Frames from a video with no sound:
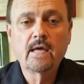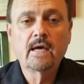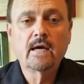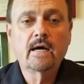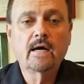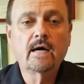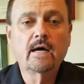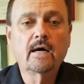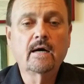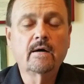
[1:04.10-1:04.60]

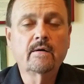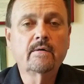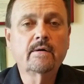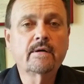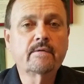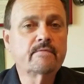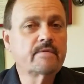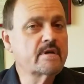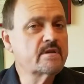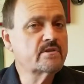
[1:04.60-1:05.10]
Uh,
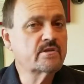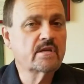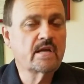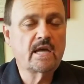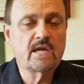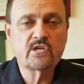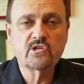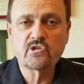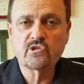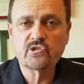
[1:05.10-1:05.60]

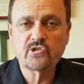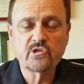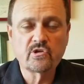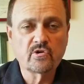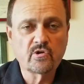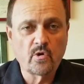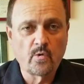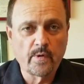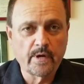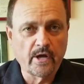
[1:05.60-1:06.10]
investigation is
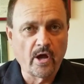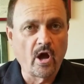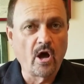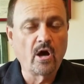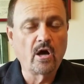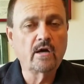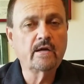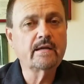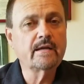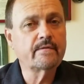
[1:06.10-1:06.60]
still going
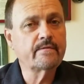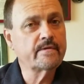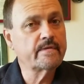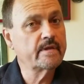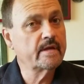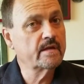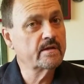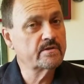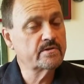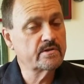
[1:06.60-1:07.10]
on.
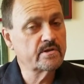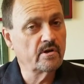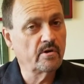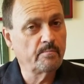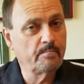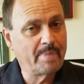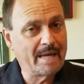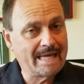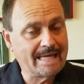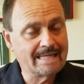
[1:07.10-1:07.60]
Everything is still
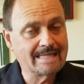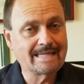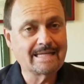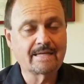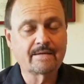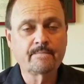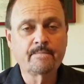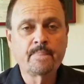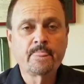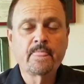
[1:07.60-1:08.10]

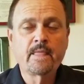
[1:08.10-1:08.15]
pending.